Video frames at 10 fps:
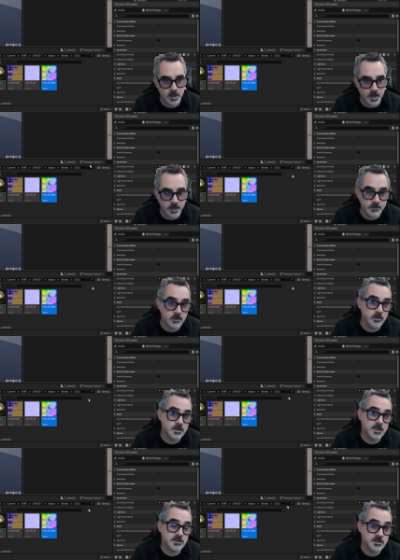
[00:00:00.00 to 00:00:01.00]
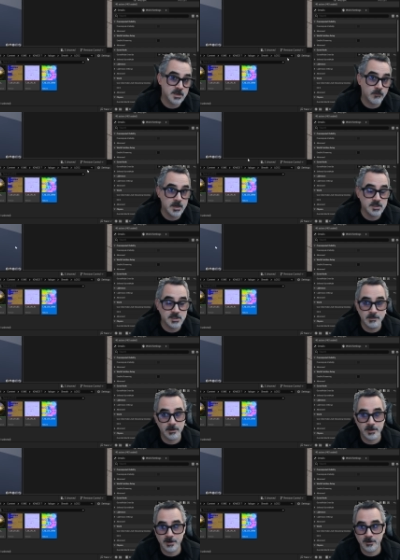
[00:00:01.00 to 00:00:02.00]
And even though the textures are really
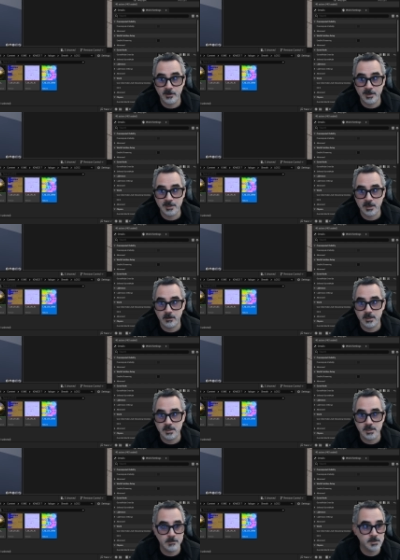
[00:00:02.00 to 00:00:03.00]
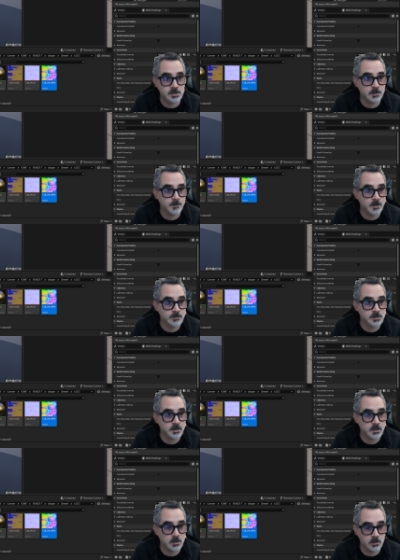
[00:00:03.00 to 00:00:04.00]
similar, they're not entirely the same. So I'm just
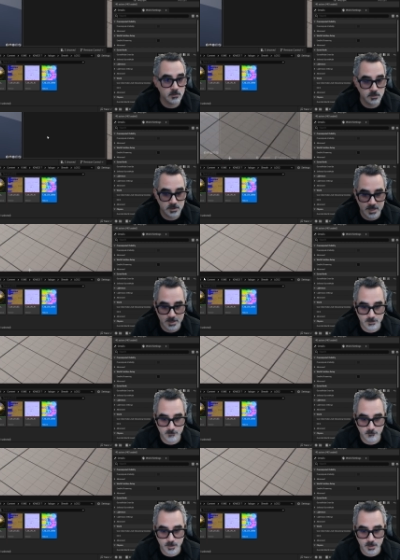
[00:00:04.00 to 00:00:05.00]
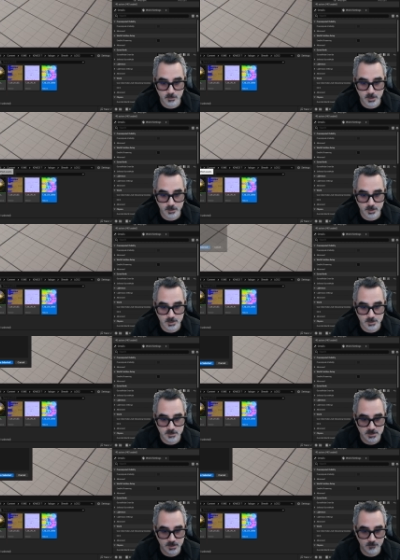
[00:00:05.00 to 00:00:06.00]
going to close that for now. I'm going to hit
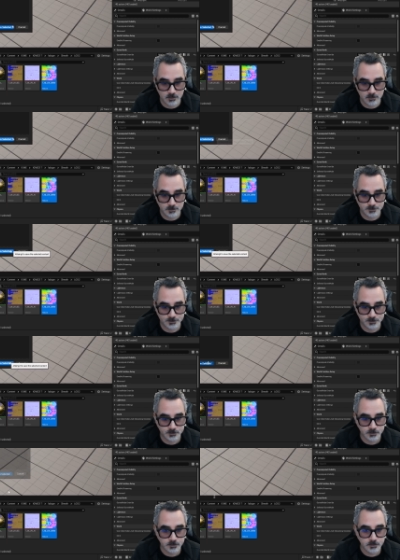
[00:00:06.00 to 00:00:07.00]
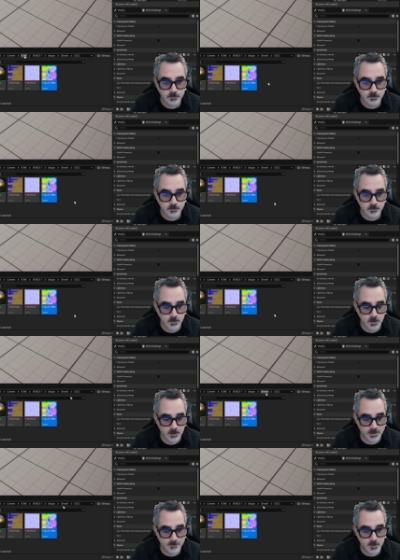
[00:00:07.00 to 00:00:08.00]
Save. All right.